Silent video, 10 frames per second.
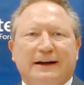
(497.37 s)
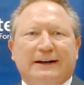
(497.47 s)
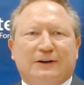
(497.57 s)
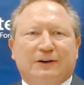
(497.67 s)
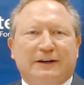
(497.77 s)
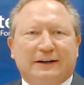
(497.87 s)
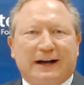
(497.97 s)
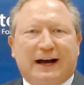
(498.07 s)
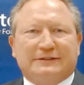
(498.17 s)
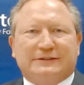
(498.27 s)
including
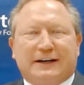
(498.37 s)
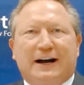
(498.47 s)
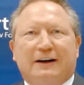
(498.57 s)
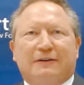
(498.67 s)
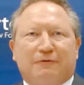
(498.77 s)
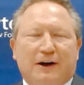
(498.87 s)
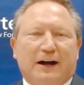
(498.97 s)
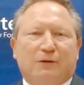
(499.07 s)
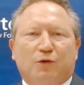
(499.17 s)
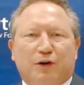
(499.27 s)
large-scale
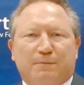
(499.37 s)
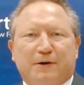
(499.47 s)
rail and water